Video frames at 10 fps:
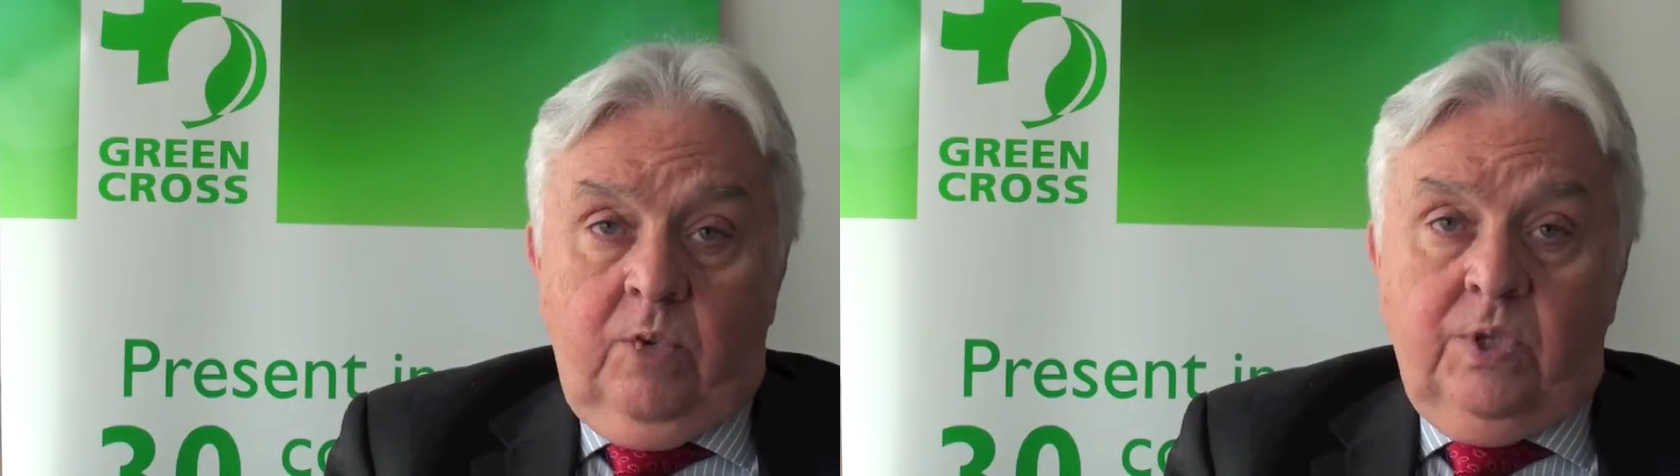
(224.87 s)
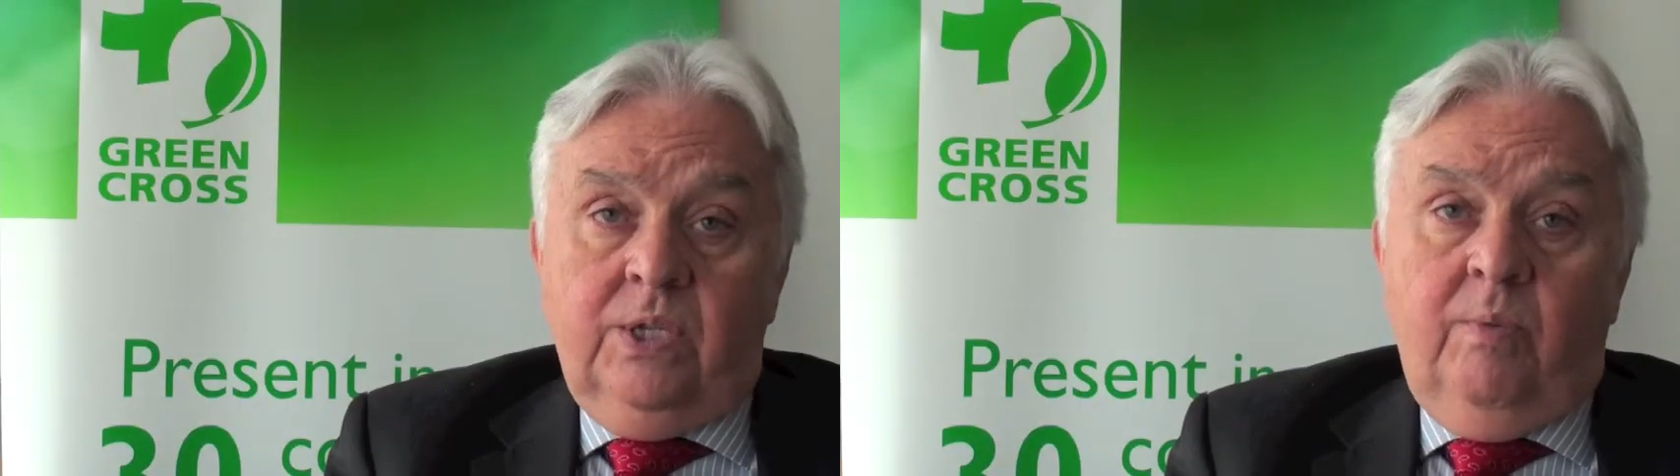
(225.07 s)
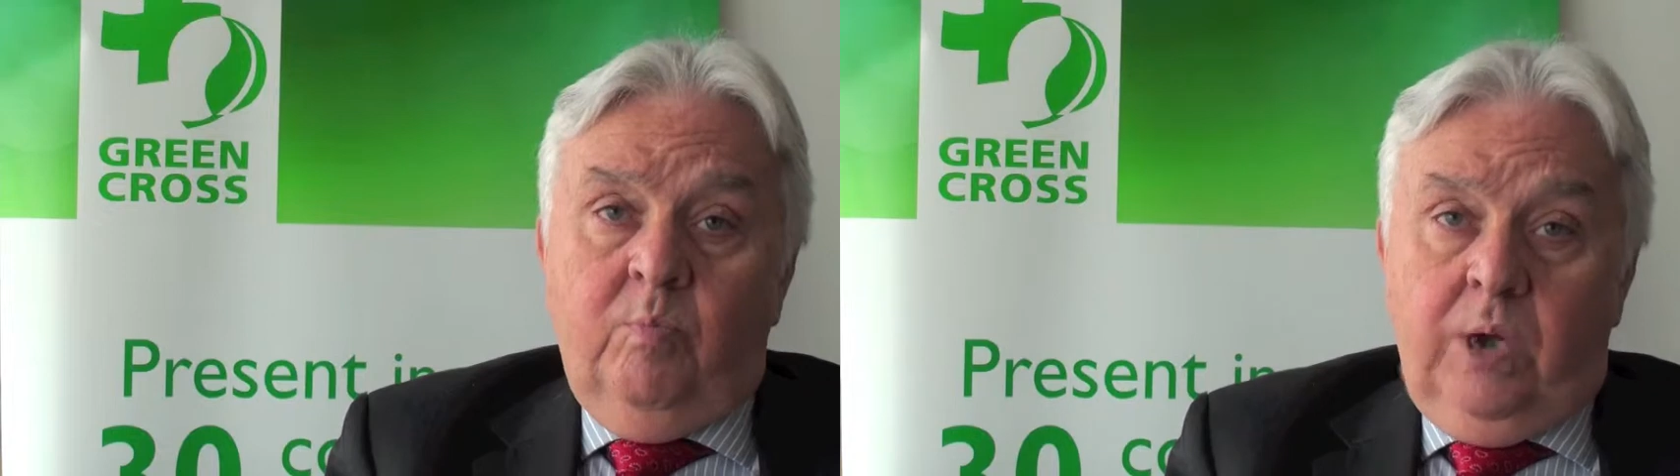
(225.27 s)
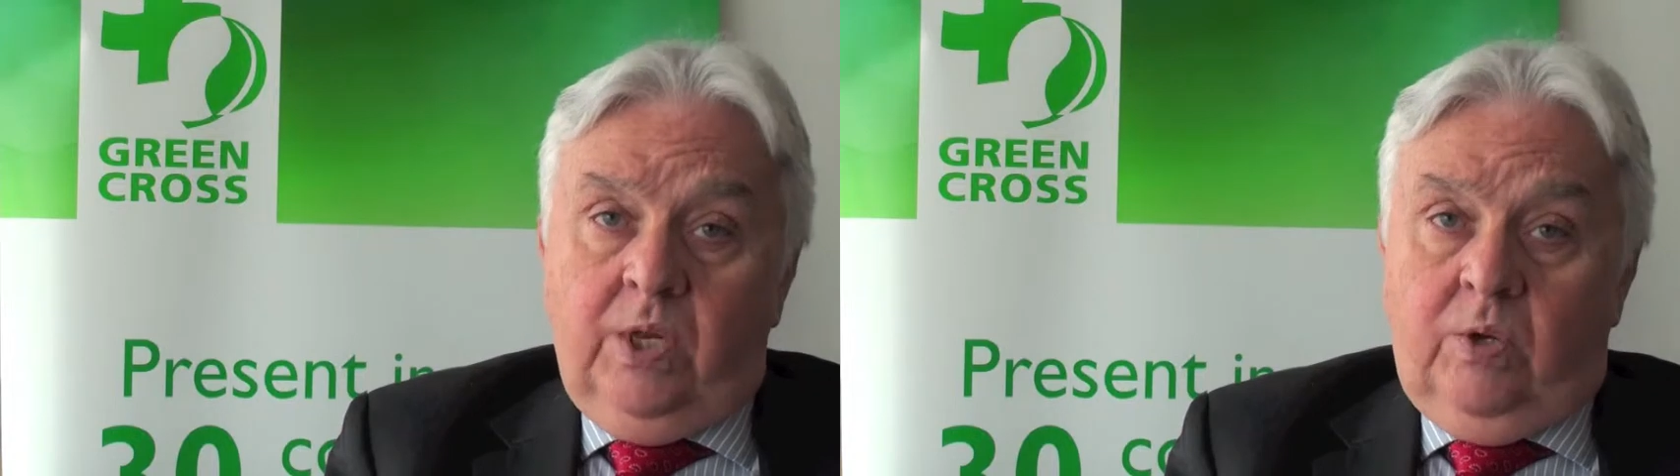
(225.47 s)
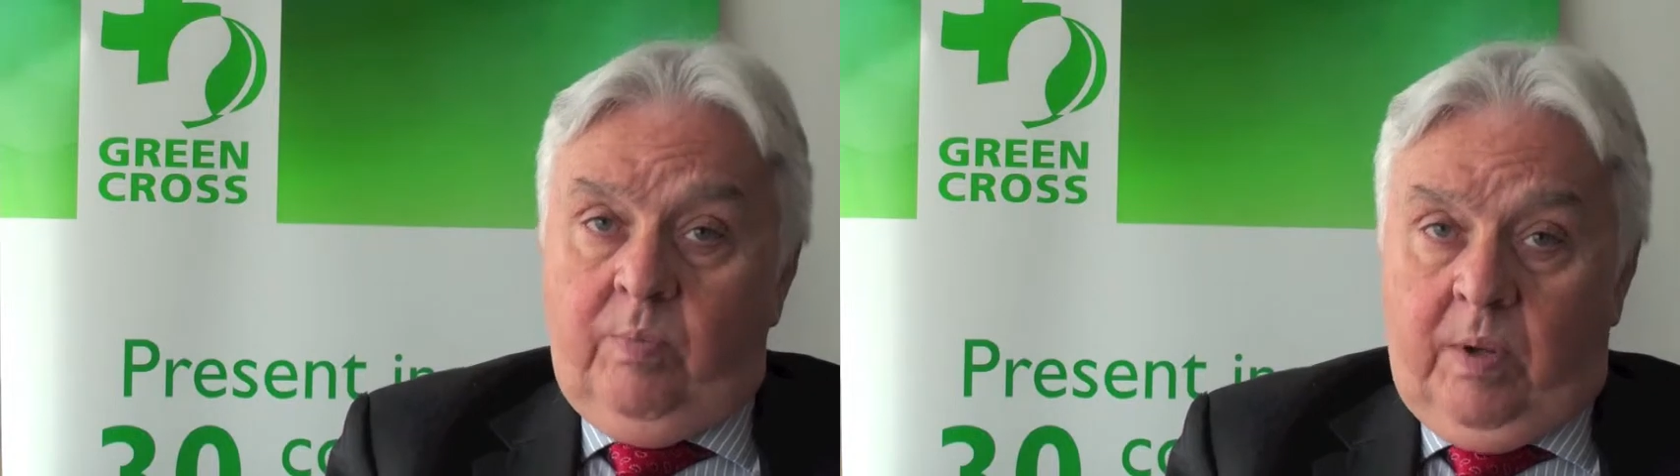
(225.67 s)
some
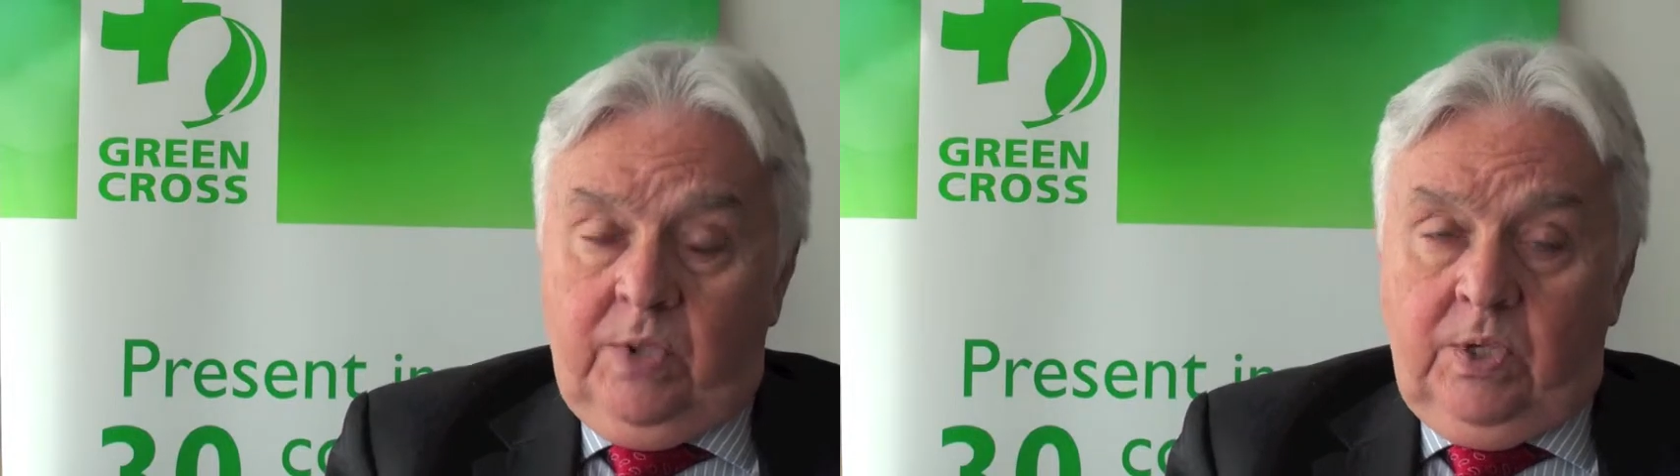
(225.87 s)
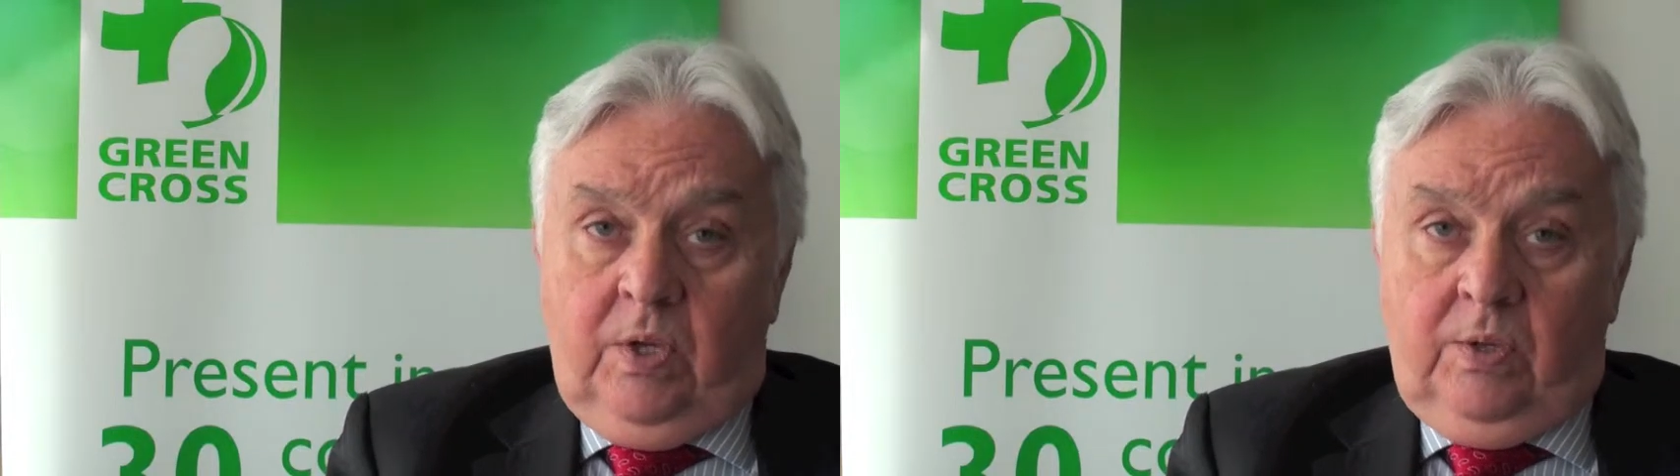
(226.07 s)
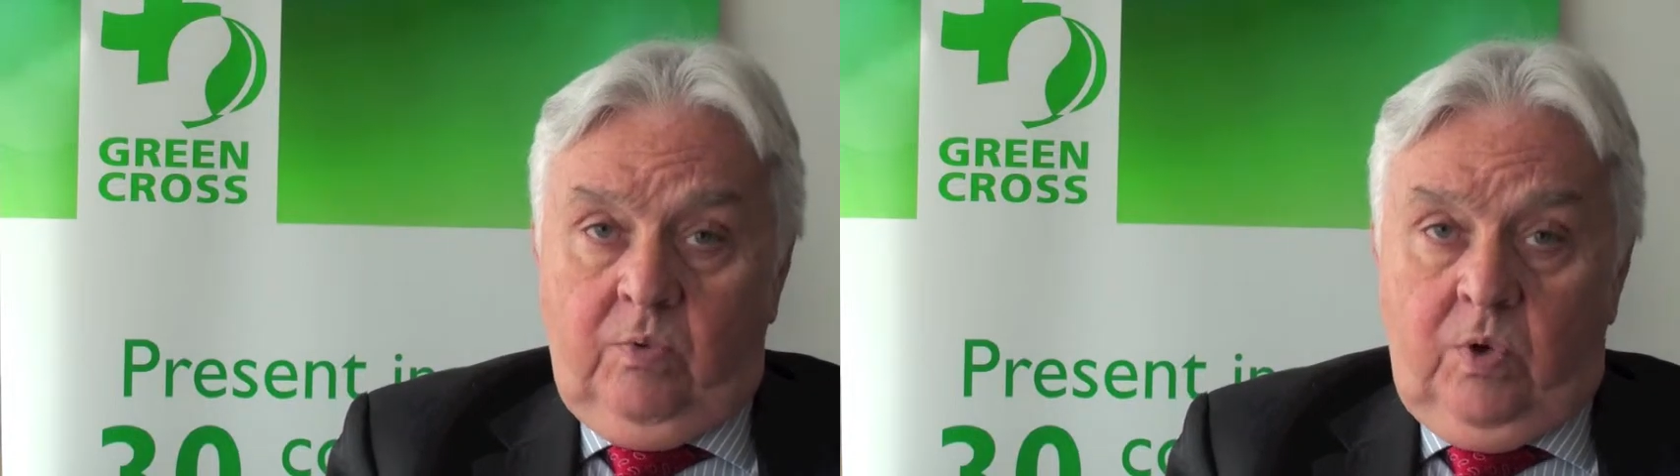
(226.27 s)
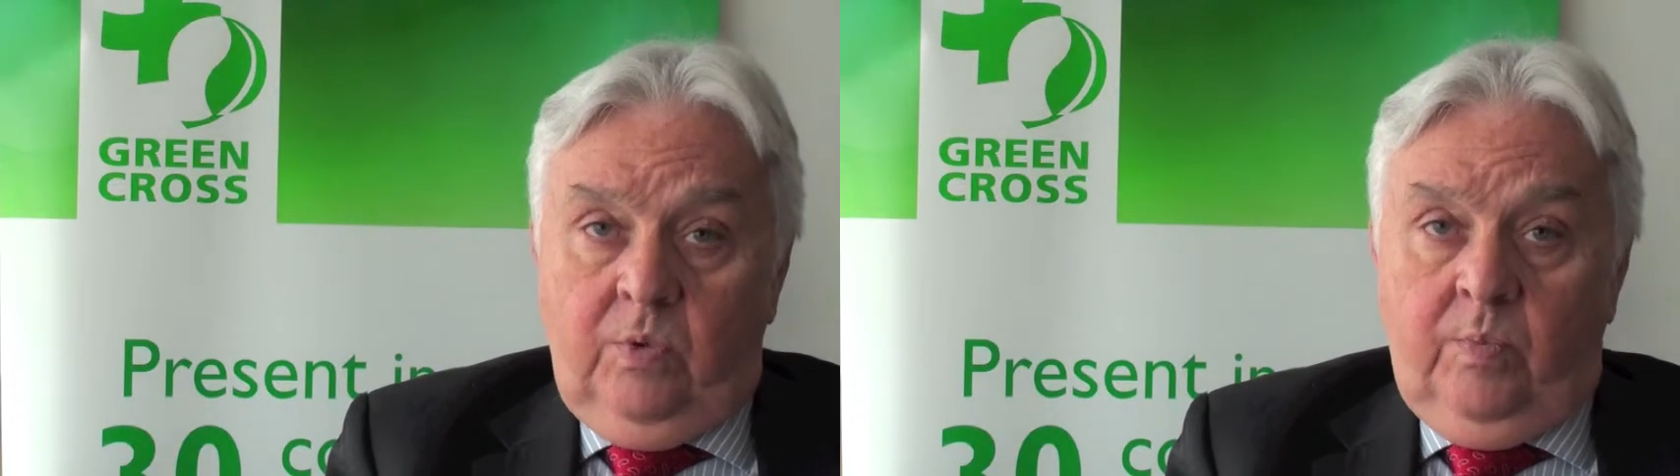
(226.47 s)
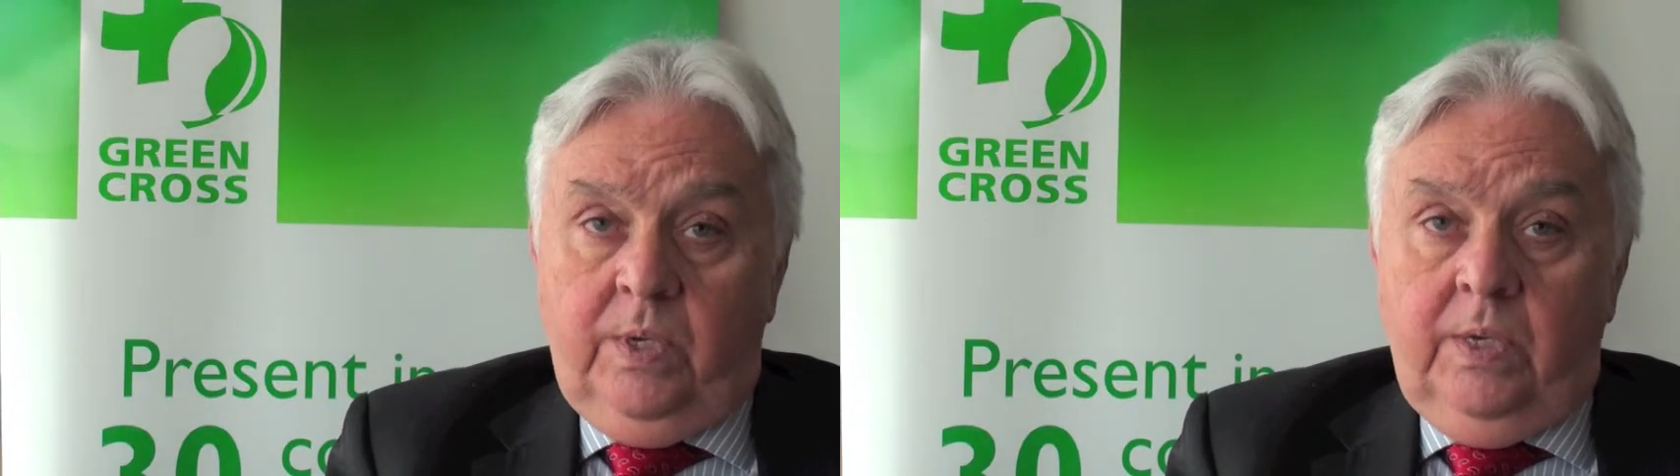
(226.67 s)
political bumps along the
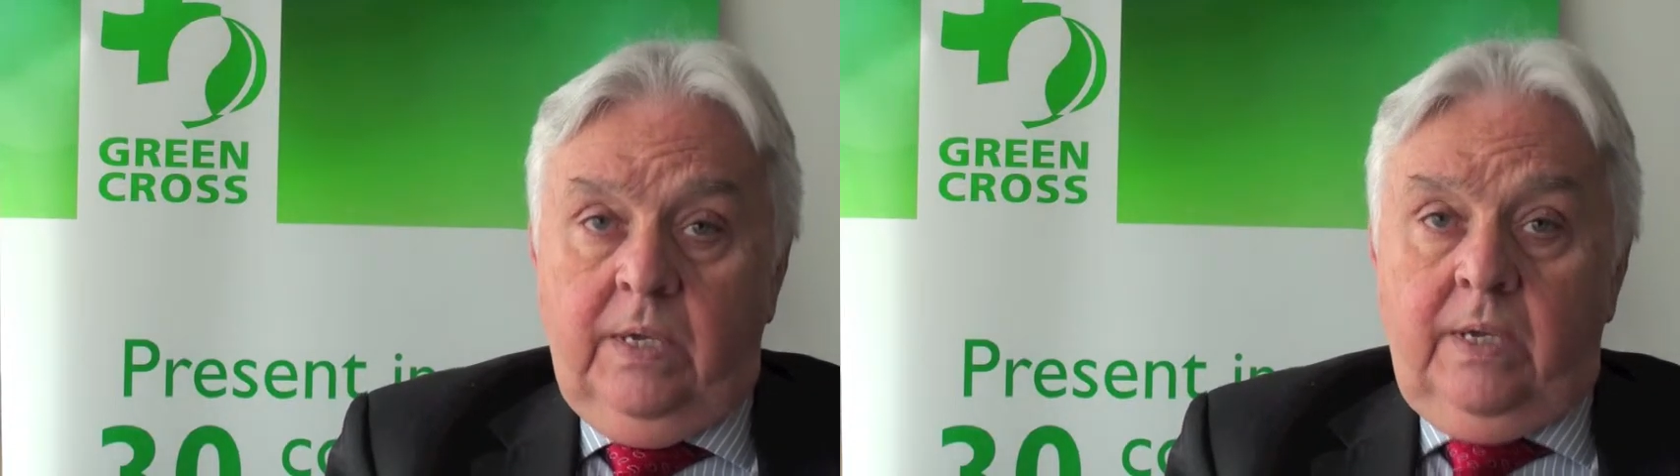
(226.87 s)
road, but